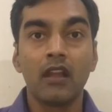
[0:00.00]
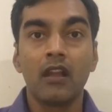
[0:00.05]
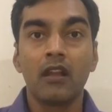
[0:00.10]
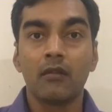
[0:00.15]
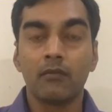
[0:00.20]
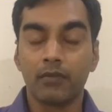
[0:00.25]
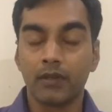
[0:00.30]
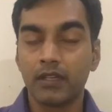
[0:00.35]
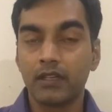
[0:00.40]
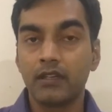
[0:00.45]

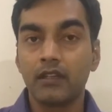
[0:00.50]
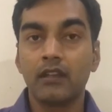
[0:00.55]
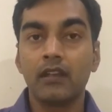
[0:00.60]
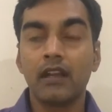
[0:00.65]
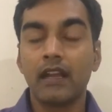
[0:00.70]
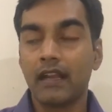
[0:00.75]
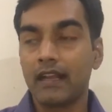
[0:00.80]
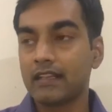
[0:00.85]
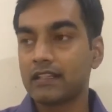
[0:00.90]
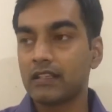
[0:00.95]
But
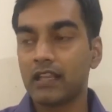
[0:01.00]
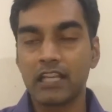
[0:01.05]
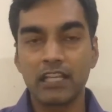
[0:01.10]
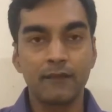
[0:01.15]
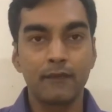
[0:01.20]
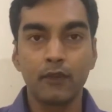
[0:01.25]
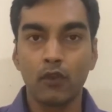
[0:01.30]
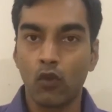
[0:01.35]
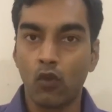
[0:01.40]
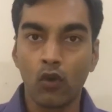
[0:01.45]
as
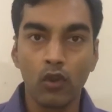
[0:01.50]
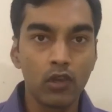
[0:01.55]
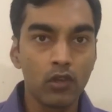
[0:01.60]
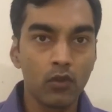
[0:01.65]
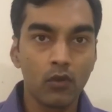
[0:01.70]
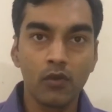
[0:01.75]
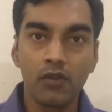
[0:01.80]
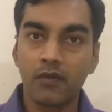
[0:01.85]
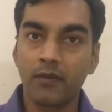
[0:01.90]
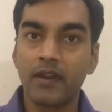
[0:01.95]
we all
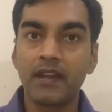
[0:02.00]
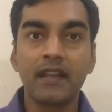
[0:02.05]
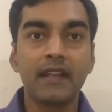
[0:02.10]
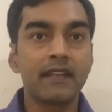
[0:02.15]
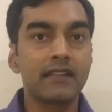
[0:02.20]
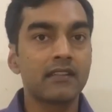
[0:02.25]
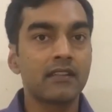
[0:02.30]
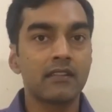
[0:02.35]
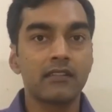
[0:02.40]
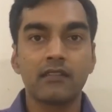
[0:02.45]
know, training
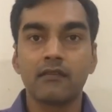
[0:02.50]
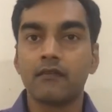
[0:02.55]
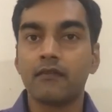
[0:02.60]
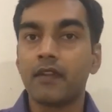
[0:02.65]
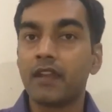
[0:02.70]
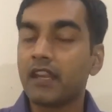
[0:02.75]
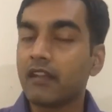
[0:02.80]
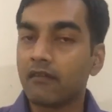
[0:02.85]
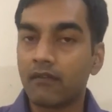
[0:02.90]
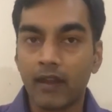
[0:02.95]
is a
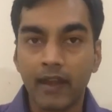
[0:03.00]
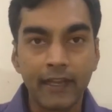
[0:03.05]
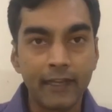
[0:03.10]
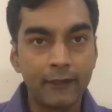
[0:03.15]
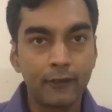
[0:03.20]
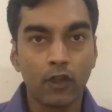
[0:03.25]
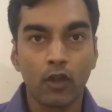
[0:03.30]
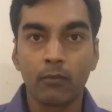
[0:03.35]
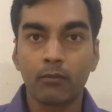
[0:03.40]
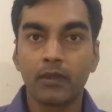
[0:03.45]
very wide
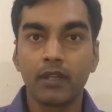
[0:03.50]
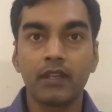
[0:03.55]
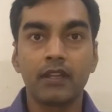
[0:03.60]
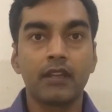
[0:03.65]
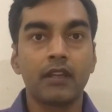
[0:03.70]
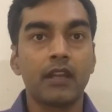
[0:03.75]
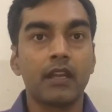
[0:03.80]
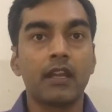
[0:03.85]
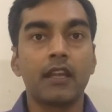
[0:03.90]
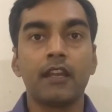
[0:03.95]
topic
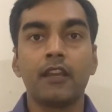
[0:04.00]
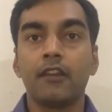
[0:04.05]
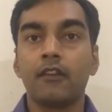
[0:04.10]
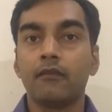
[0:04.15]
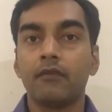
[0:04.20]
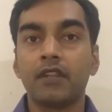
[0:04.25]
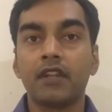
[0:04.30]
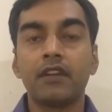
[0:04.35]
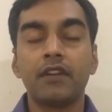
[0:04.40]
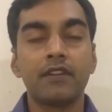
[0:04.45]
and
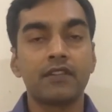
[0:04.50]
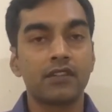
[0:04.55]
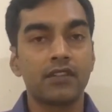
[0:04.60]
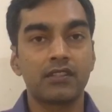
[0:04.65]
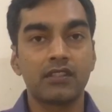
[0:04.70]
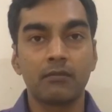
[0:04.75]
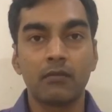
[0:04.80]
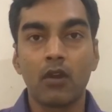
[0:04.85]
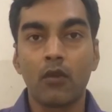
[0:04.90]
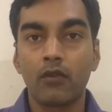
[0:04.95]
we can discuss
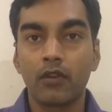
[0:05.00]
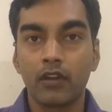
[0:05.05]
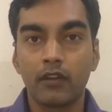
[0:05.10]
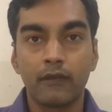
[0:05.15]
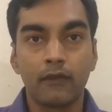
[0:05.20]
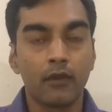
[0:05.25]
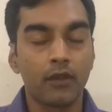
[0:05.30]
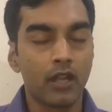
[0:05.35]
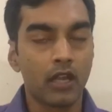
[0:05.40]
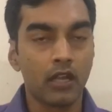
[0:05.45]
about it
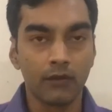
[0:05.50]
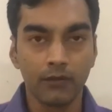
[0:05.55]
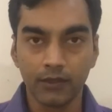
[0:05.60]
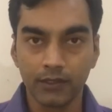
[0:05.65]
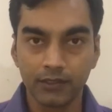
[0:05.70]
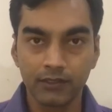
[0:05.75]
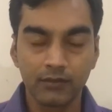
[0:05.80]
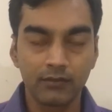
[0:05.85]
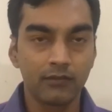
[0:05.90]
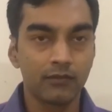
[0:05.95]
for
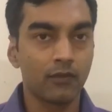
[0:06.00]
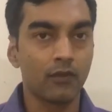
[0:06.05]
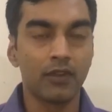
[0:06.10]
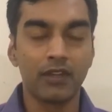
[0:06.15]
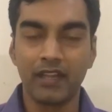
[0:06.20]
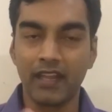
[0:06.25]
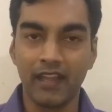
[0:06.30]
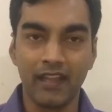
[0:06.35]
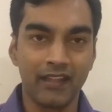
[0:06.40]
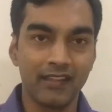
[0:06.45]
hours, for
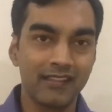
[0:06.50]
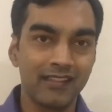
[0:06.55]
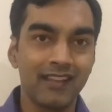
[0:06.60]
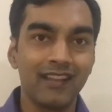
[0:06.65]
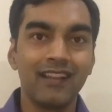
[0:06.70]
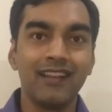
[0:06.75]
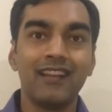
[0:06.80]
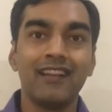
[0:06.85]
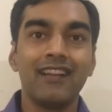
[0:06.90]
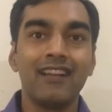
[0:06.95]
days.
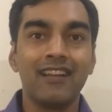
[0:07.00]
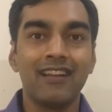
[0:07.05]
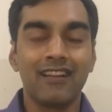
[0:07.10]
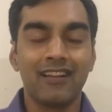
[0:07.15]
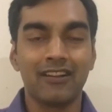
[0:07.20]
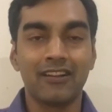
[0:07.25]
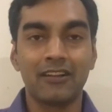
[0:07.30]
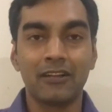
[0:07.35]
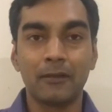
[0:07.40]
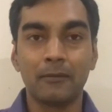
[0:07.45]

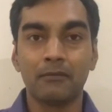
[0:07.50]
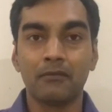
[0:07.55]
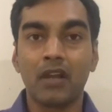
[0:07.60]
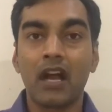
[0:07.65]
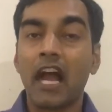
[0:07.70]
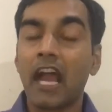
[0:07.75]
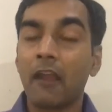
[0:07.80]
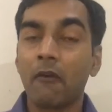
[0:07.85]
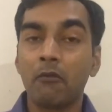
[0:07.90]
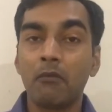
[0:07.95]

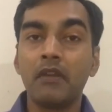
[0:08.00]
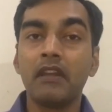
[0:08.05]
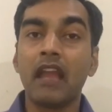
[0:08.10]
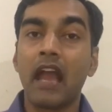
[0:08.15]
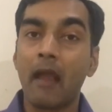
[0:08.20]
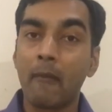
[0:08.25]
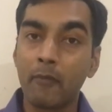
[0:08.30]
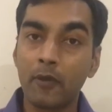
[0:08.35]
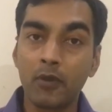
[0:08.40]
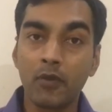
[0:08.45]
I would be
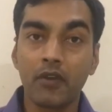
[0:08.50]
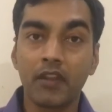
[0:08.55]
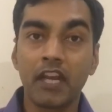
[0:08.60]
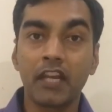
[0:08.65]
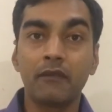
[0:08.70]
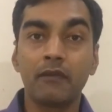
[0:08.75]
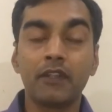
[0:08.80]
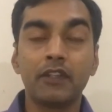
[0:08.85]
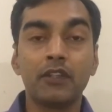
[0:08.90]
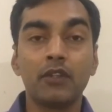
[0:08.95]
happy to connect
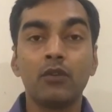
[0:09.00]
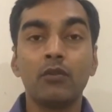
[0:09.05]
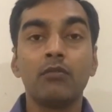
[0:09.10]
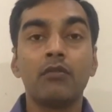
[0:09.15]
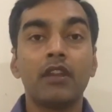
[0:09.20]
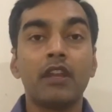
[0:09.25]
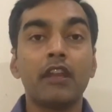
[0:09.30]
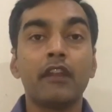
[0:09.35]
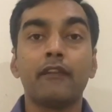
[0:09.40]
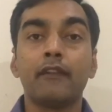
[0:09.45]
with you
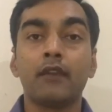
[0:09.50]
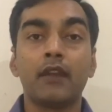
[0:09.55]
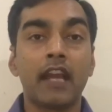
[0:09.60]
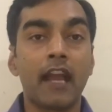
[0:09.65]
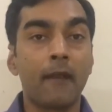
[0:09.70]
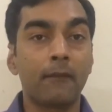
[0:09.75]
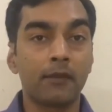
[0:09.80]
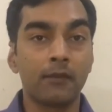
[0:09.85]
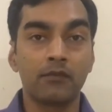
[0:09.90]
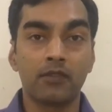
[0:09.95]
if you
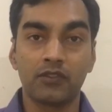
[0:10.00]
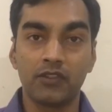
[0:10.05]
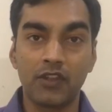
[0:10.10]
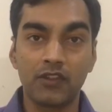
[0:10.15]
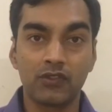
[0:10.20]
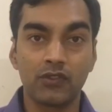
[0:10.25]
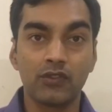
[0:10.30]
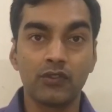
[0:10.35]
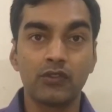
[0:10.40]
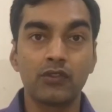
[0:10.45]
have some
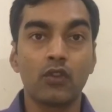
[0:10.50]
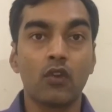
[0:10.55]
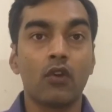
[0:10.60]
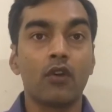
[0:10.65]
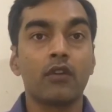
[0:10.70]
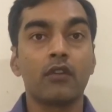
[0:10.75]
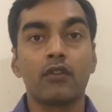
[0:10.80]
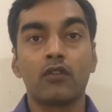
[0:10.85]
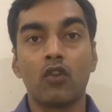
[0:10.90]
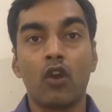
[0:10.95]
suggestions or
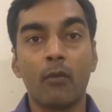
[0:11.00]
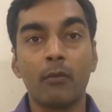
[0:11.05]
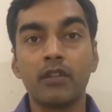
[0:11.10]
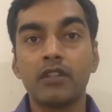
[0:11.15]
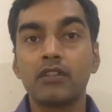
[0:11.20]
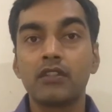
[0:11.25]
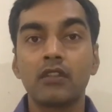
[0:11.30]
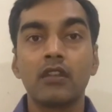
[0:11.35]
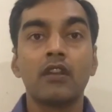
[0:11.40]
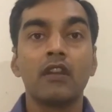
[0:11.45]

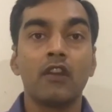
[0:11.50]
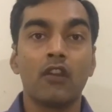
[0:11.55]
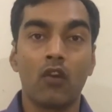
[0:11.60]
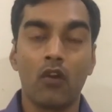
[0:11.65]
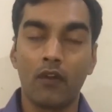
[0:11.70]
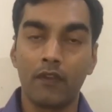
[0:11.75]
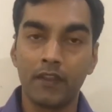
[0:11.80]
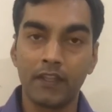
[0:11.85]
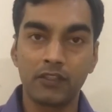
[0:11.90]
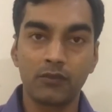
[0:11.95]
comments
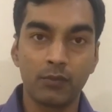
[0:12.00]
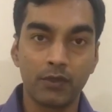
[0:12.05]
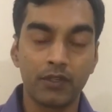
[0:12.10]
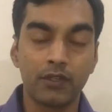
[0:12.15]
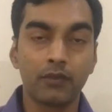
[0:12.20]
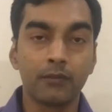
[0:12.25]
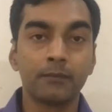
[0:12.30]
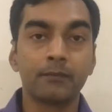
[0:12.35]
on this video.